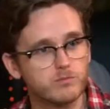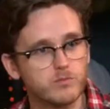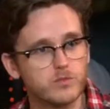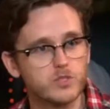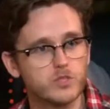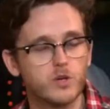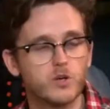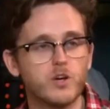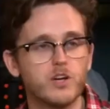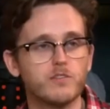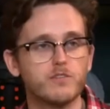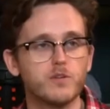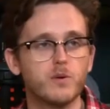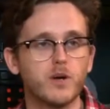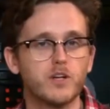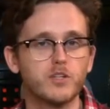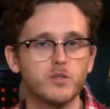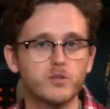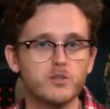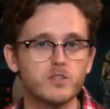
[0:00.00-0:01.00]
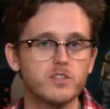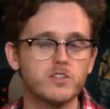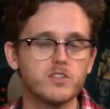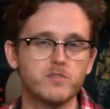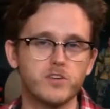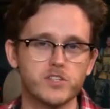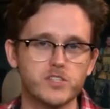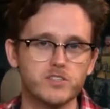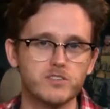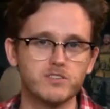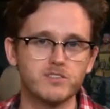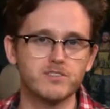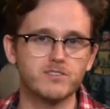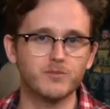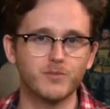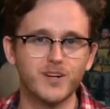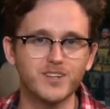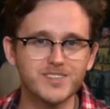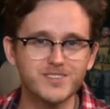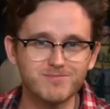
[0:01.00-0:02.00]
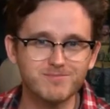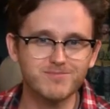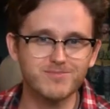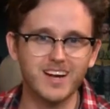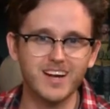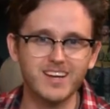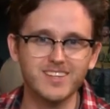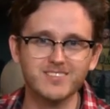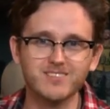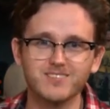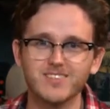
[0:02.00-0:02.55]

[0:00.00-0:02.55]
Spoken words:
So if you are new to the division, welcome. Hi.